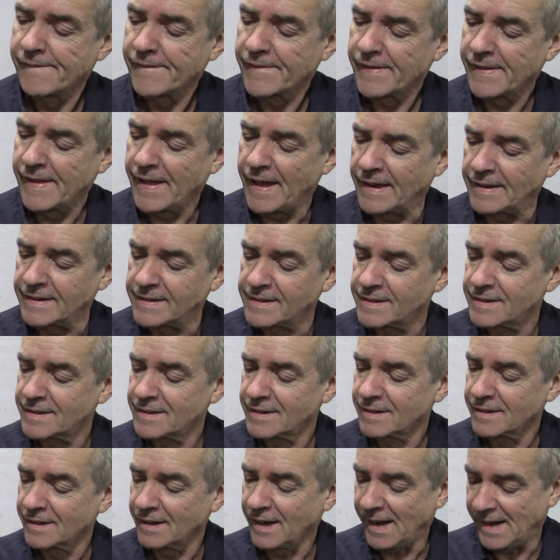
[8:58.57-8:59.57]
Yes,
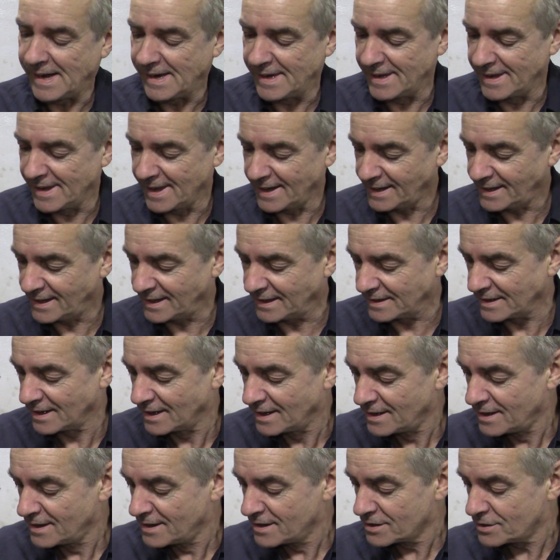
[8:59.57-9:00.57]
I like it.
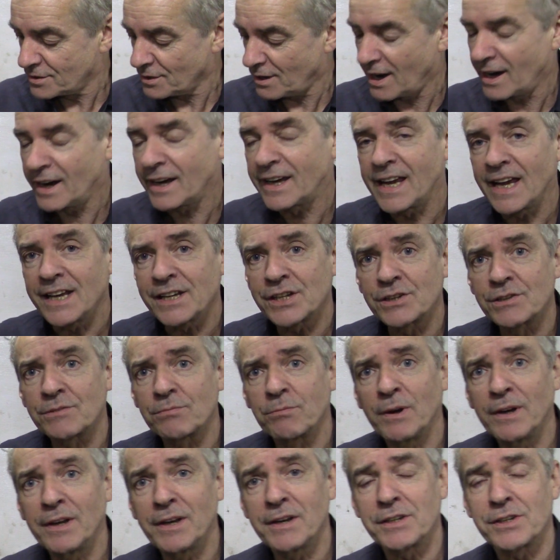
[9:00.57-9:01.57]
So I guess
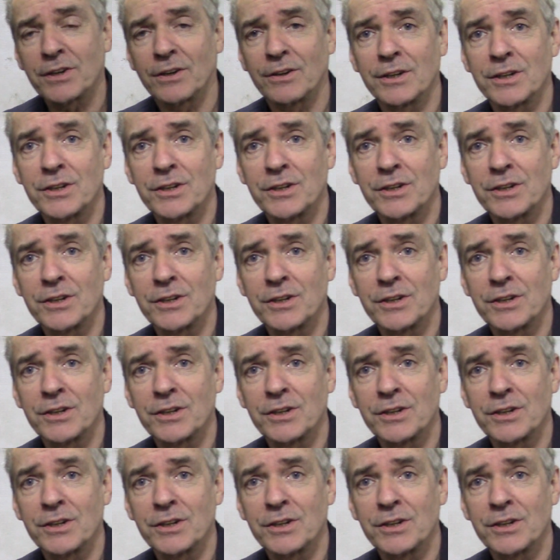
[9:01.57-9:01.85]
when it's on a